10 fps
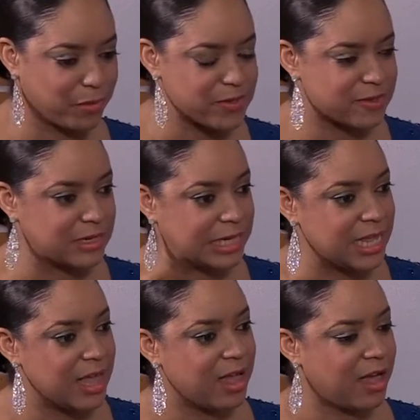personally,
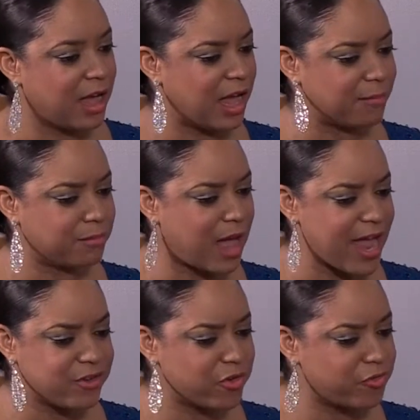
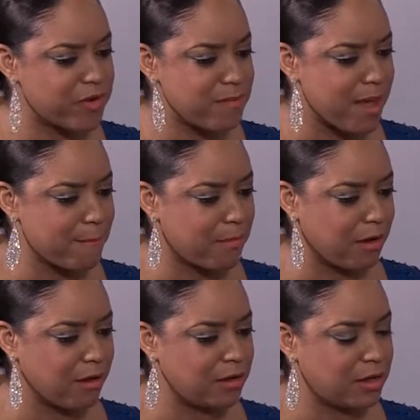I don't
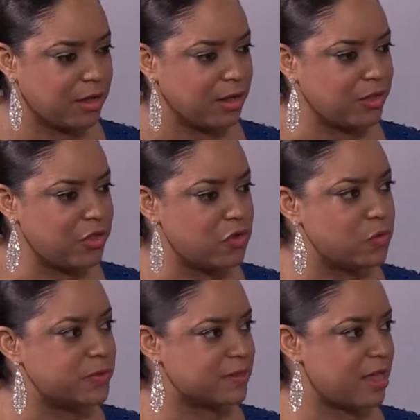remember
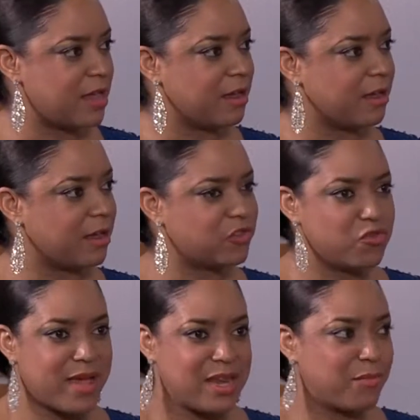using too
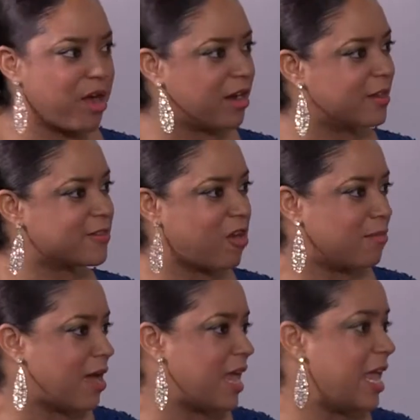many products
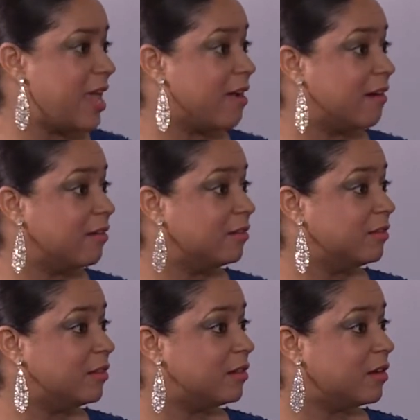on my hair.
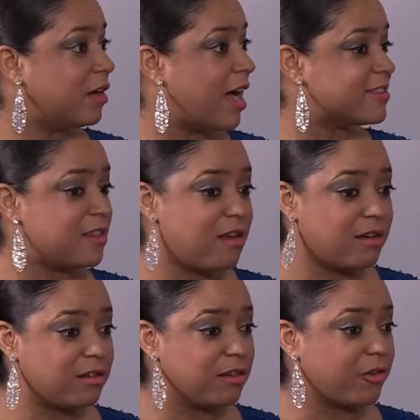As a
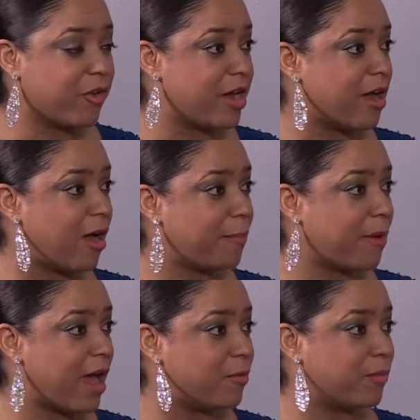young girl growing up,
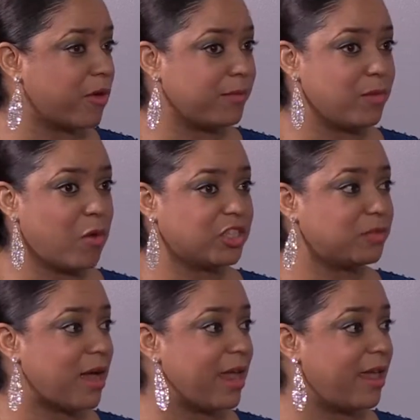I would probably
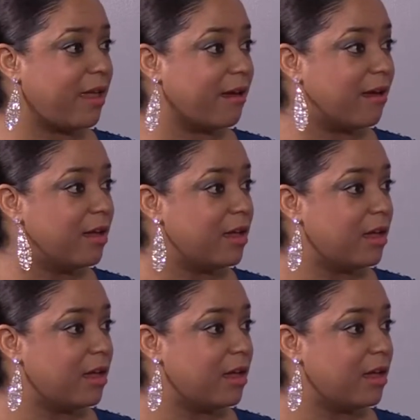wash my hair